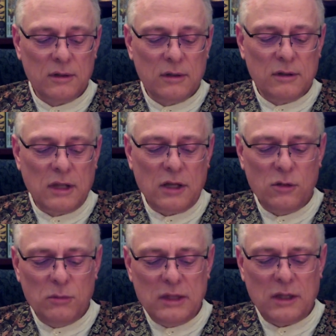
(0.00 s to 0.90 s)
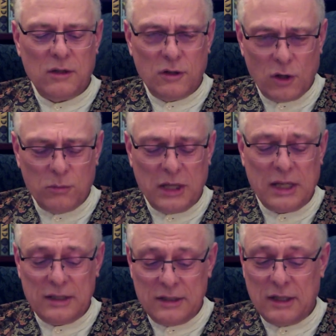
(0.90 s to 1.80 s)
Then you mean that nobody
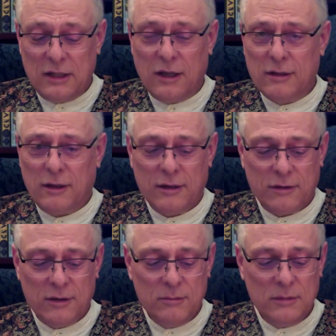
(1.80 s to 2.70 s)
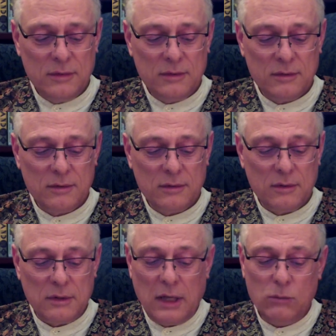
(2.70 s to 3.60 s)
did unlock them?
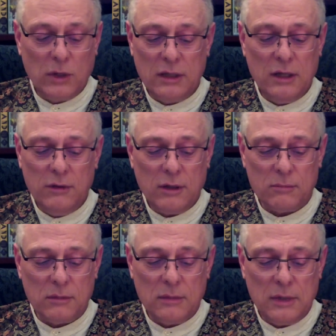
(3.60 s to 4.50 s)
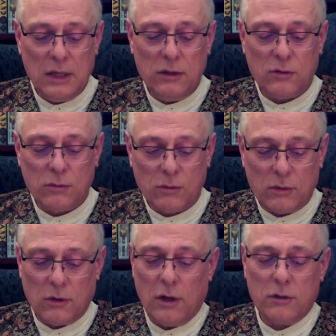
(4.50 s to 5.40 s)
None went near them, either to
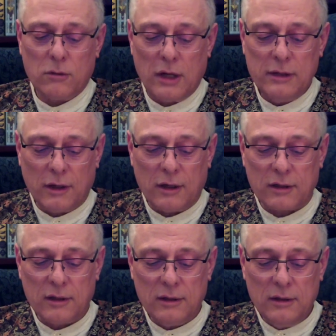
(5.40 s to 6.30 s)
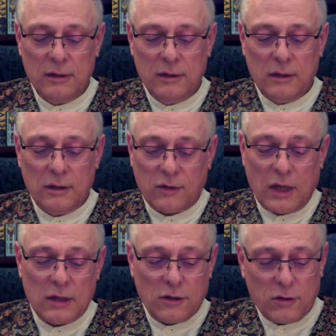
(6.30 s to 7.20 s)
lock or unlock. It
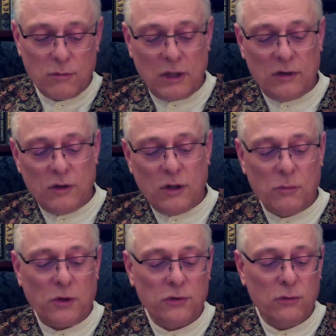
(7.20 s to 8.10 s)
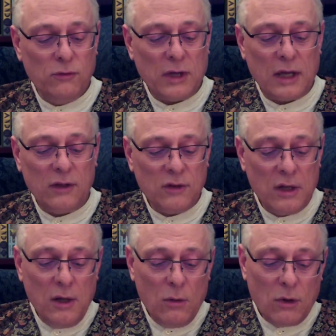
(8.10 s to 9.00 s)
standeth to reason that the bolts were fast,
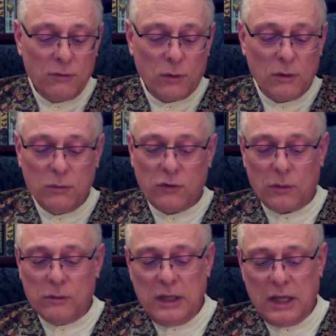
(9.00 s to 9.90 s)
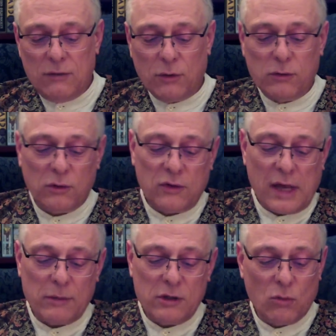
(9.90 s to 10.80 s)
wherefore it was only needful to
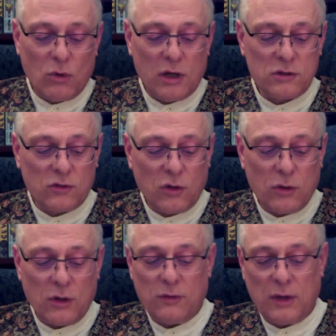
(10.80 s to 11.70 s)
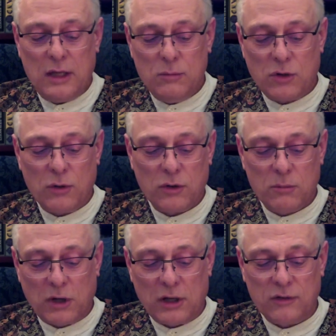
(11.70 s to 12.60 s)
establish a watch so that if any broke the
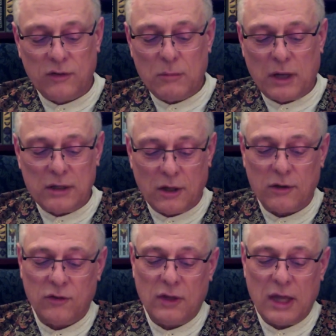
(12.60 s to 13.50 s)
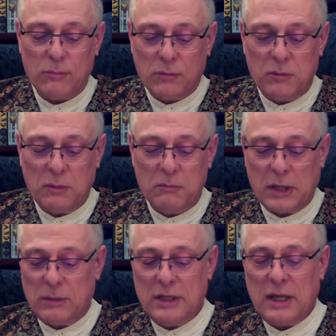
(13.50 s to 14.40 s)
bonds he might not escape
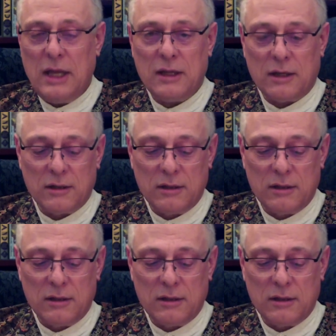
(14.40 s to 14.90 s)
but be taken.